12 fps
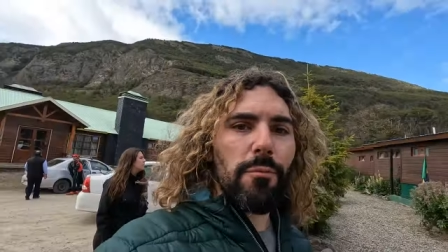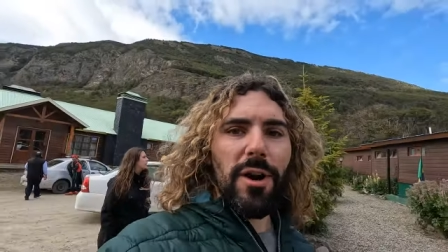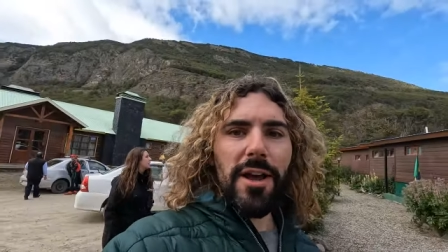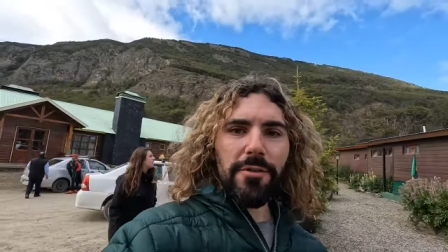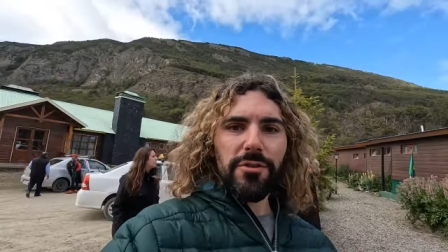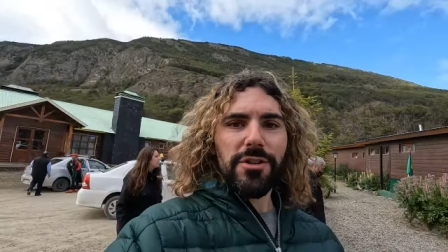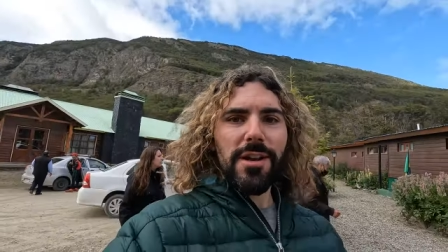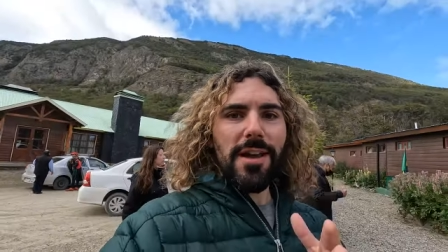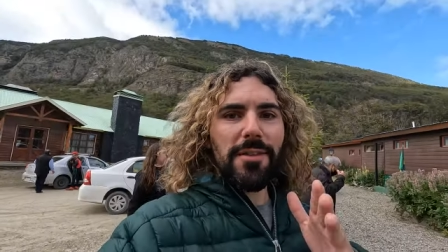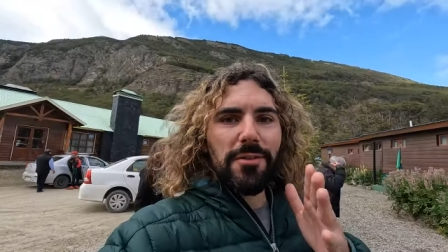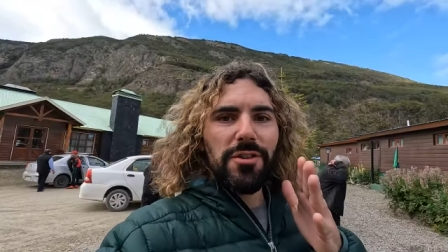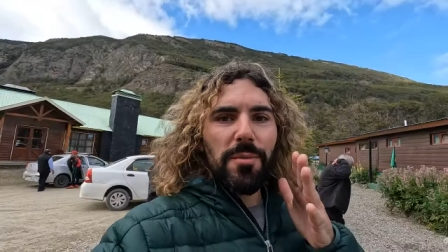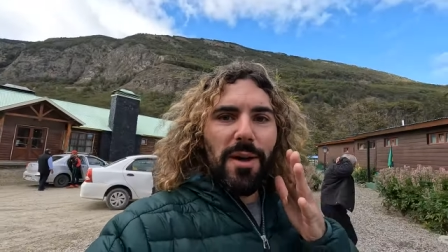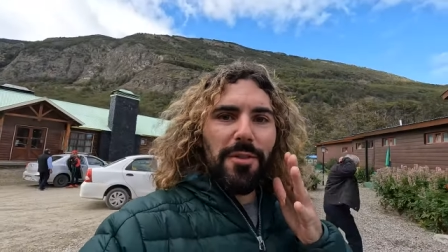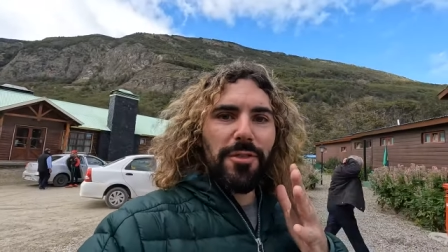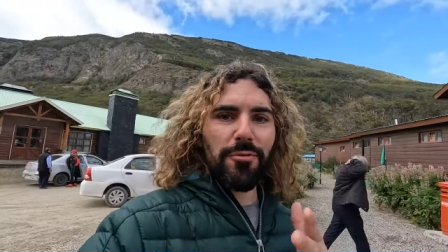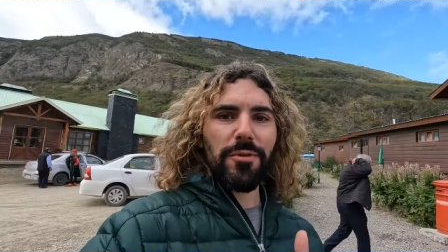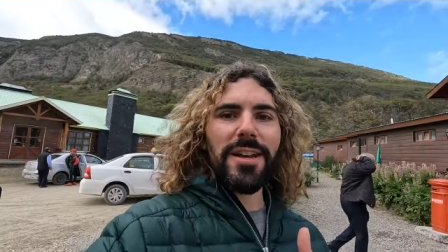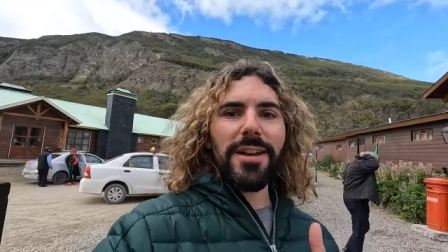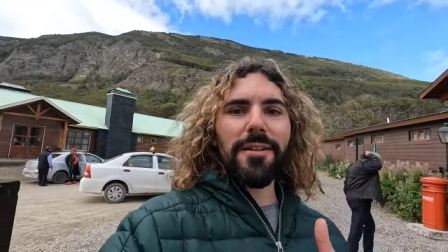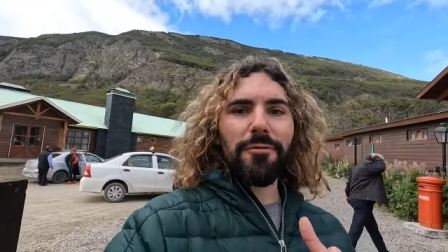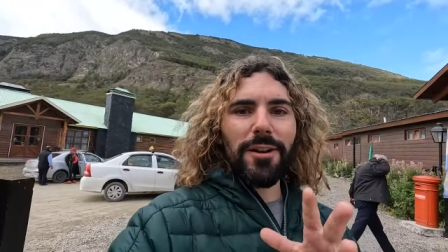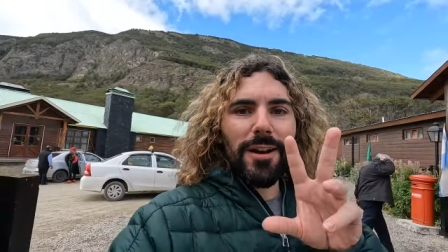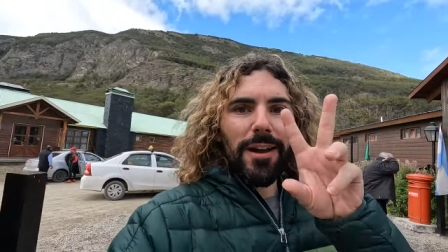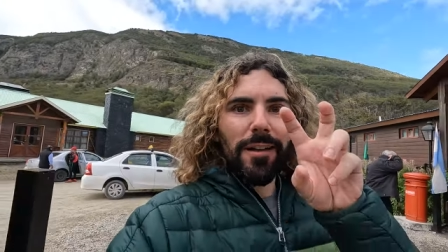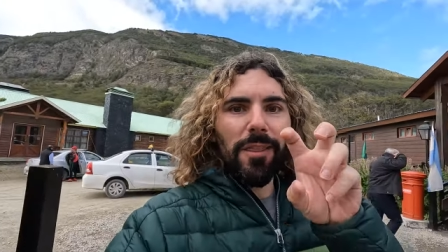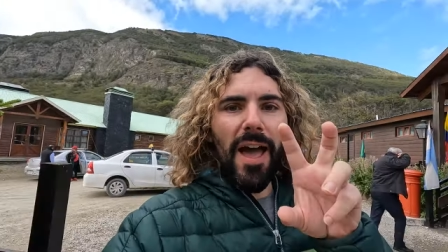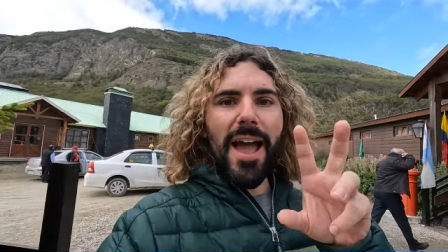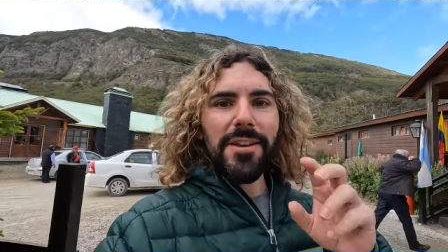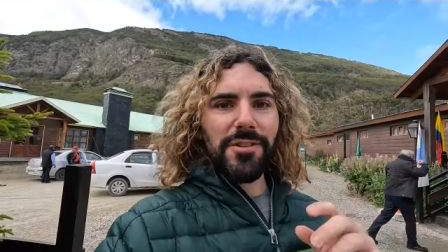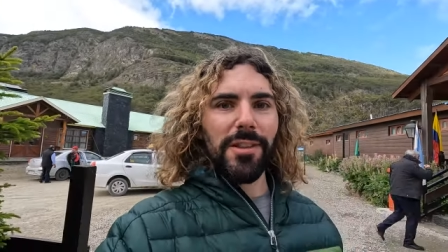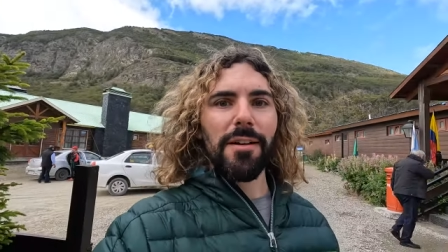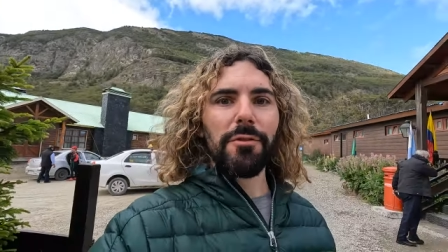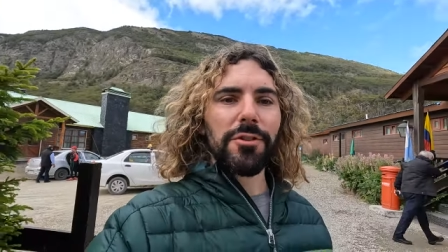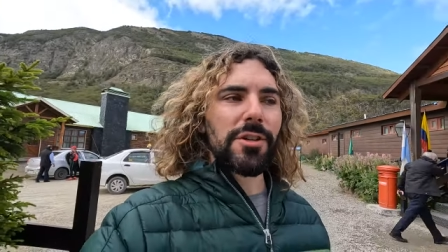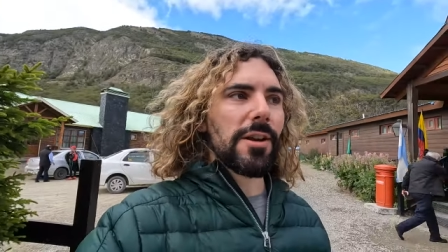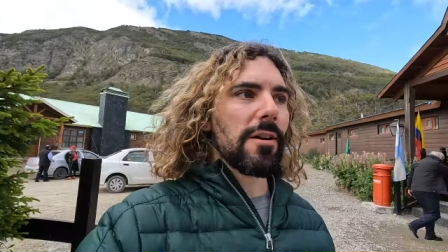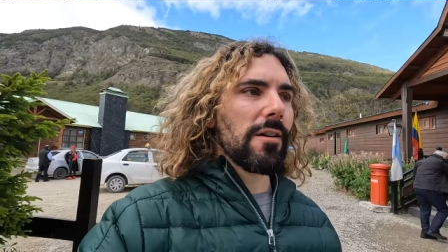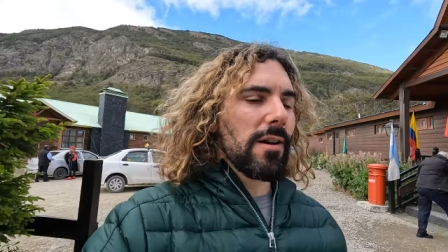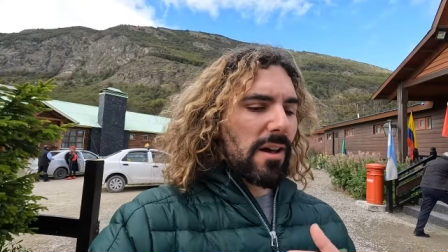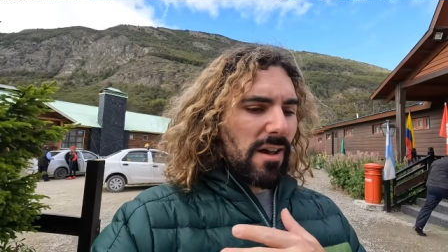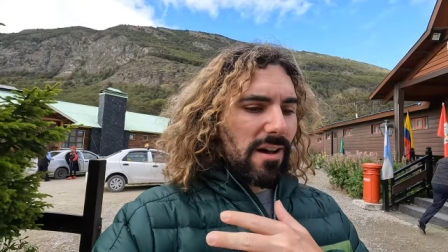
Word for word: from what I understand, there's about three different class levels here.